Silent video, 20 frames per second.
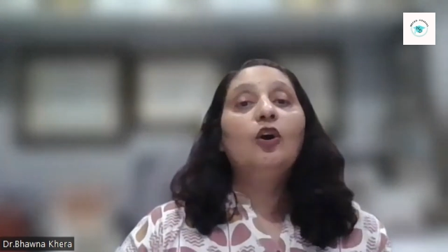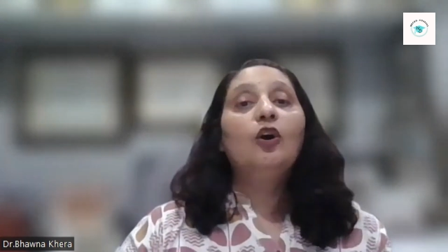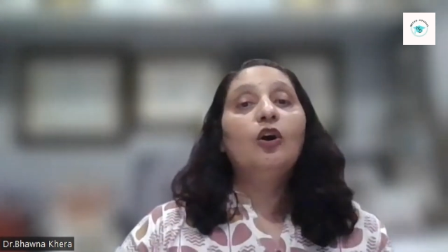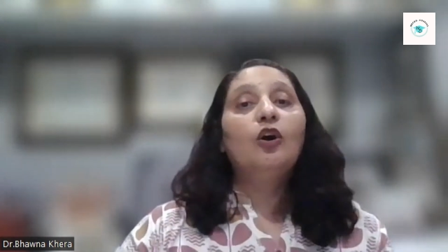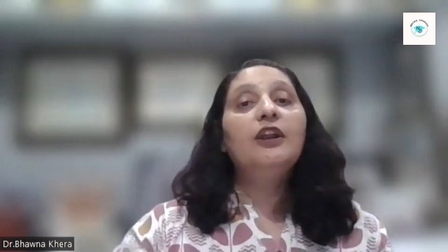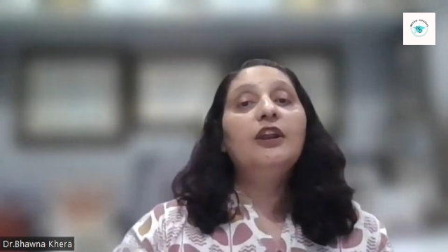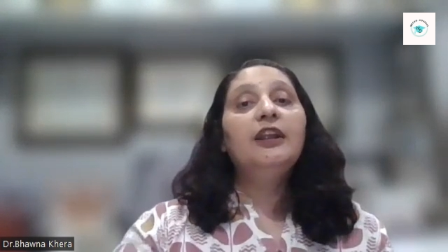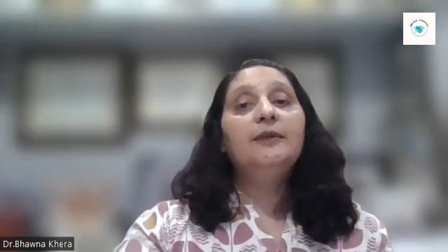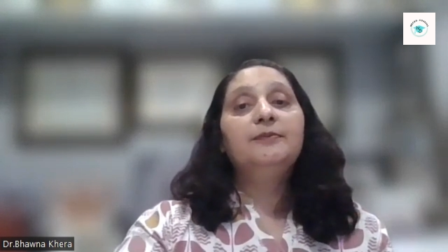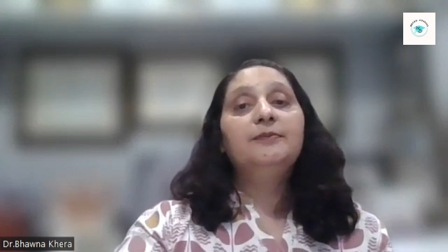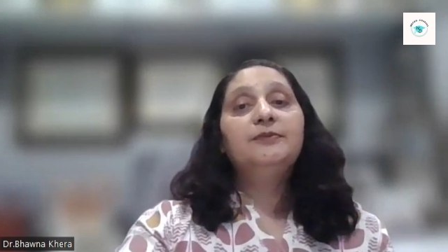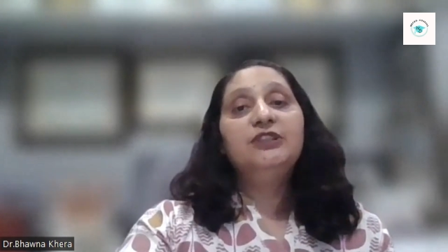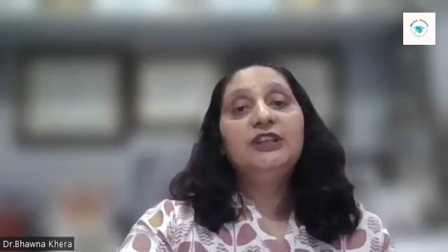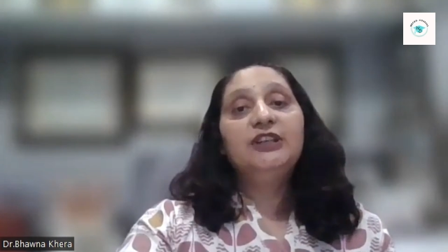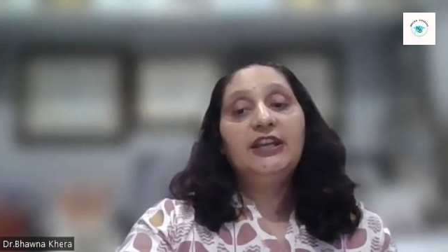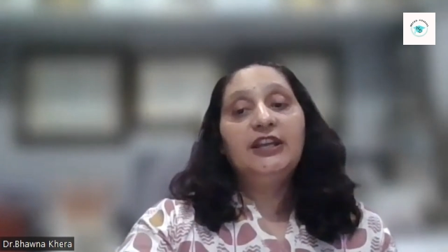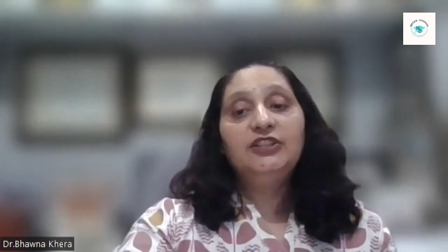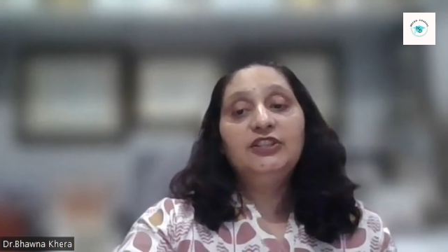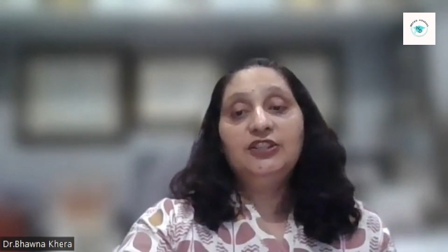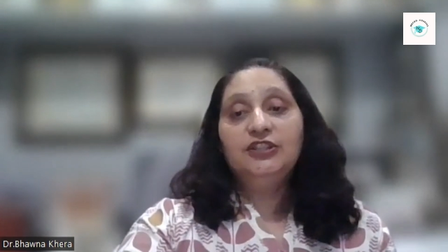or
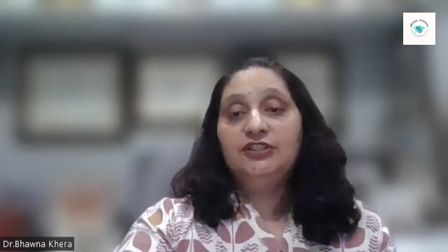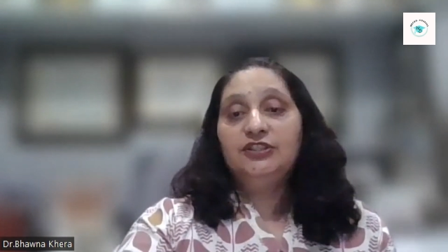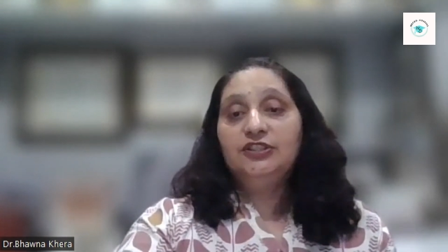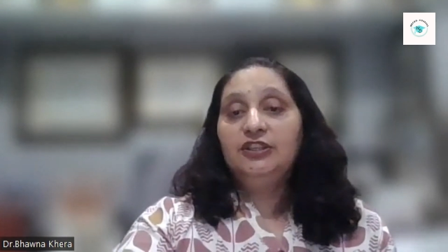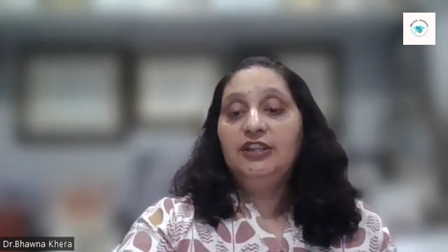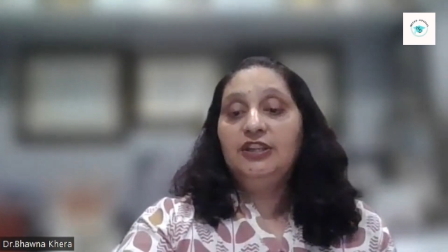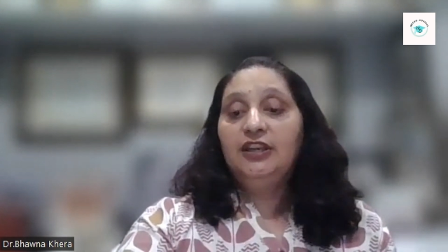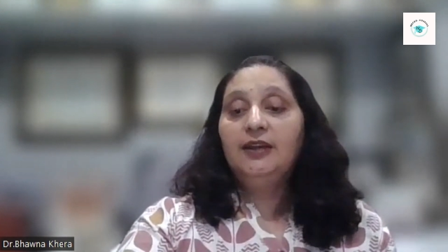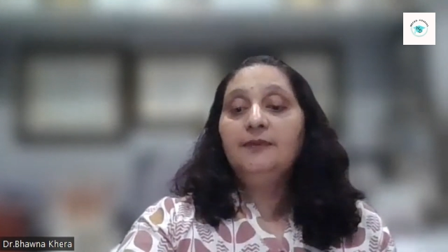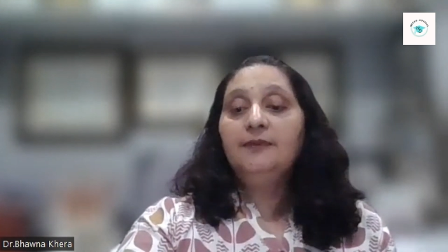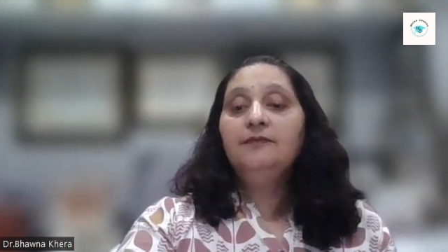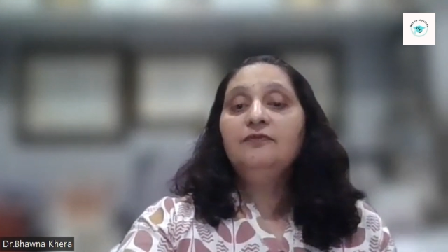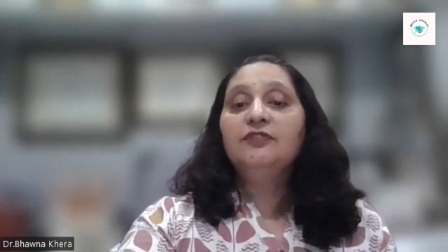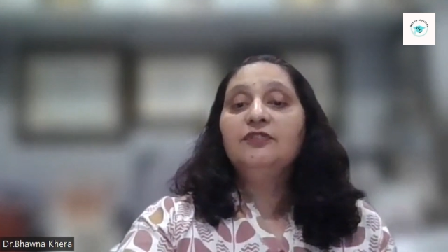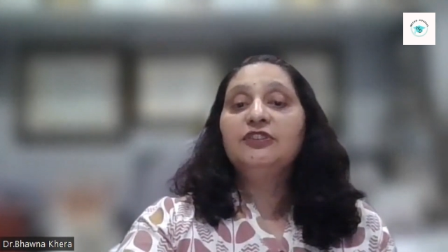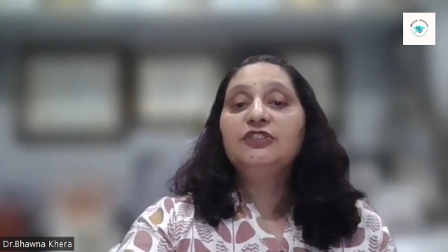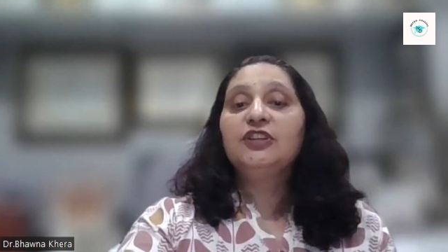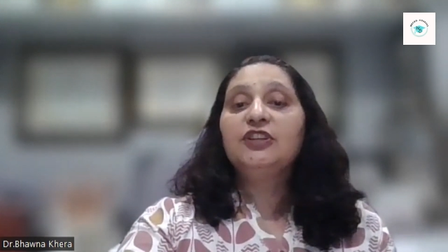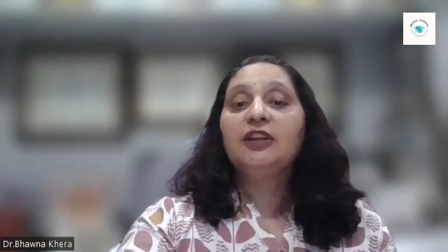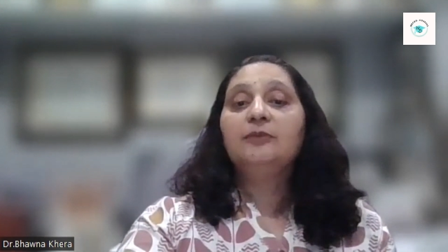MGI-TTM,
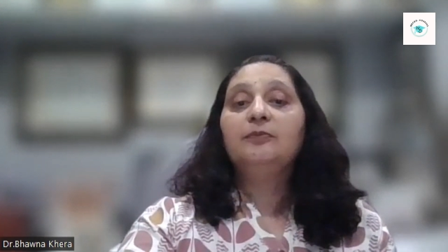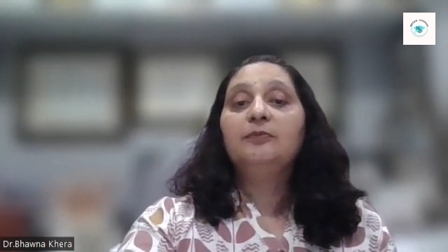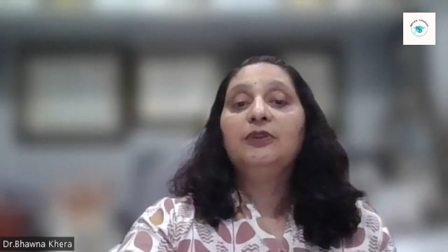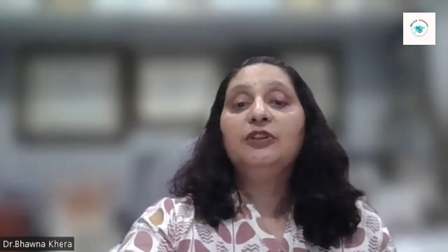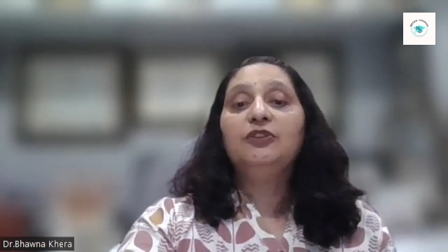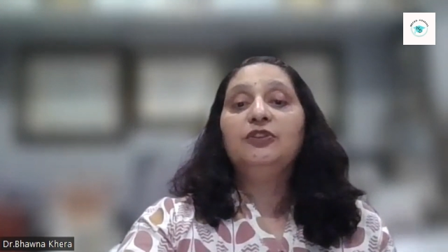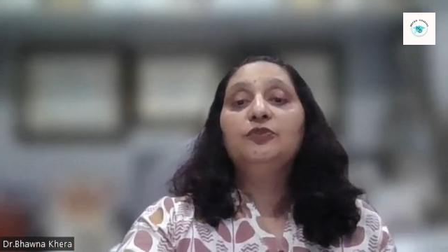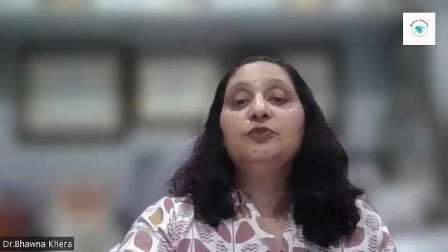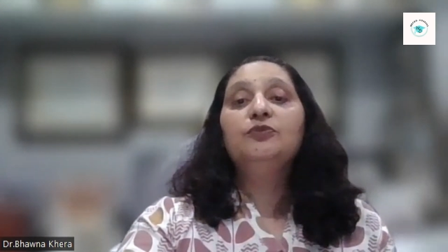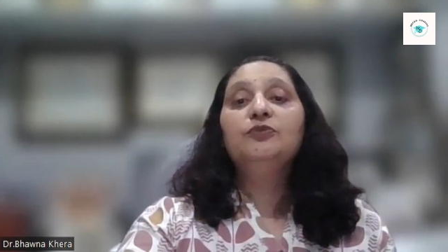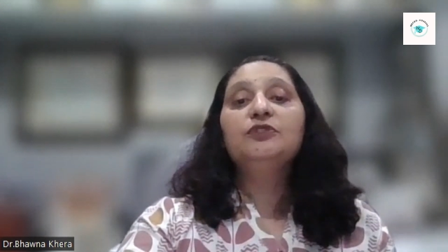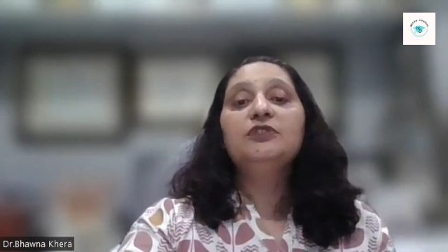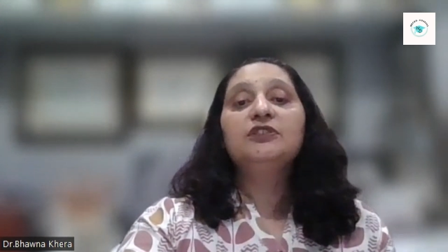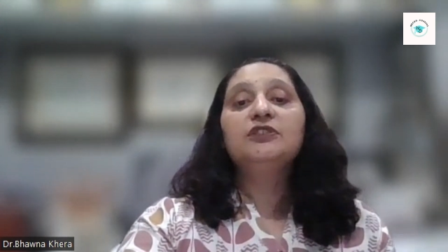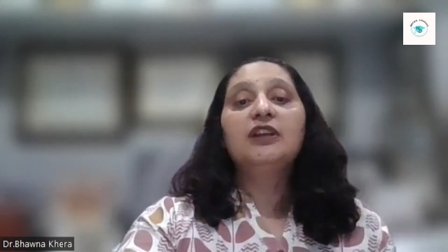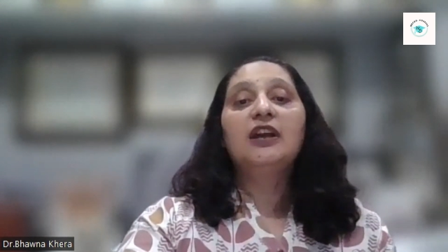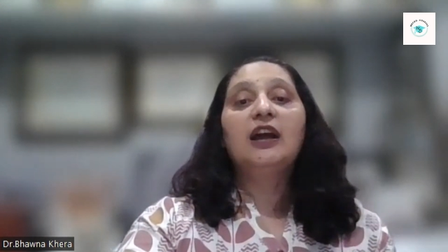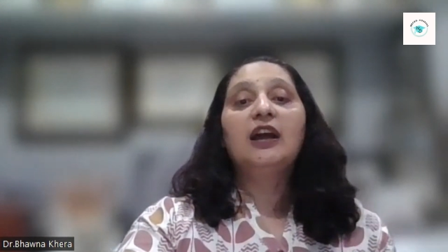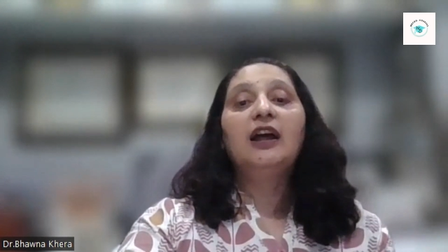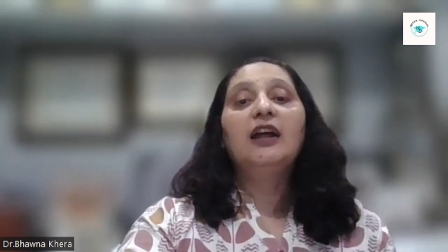which can be
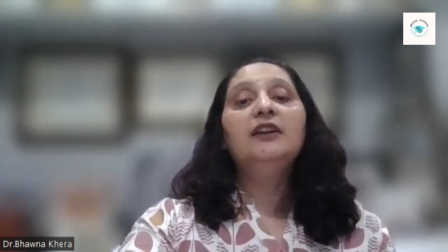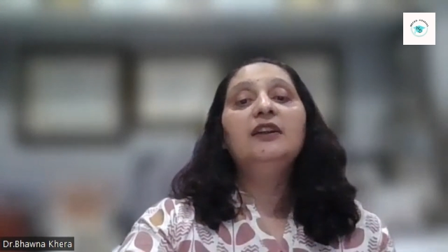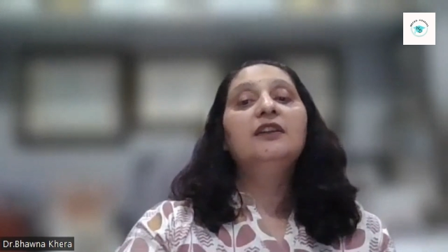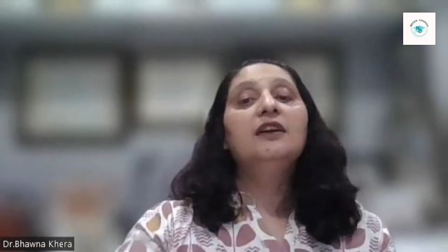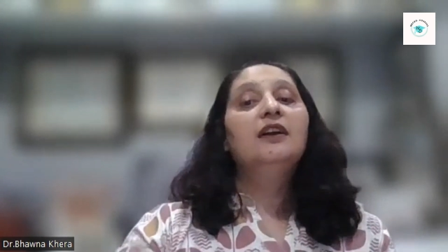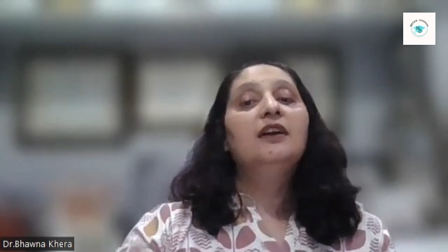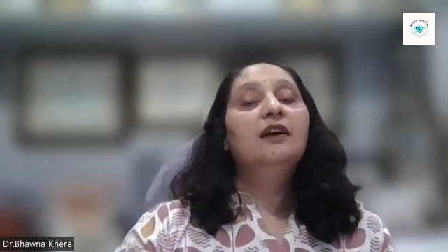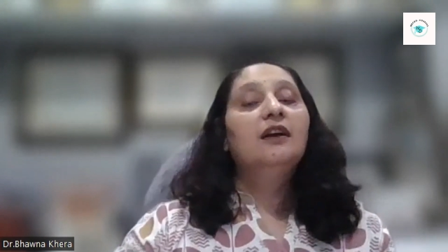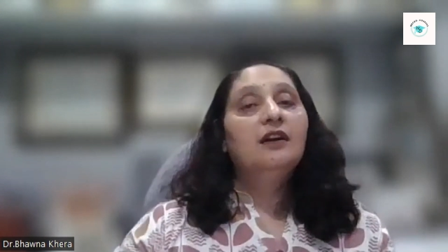used and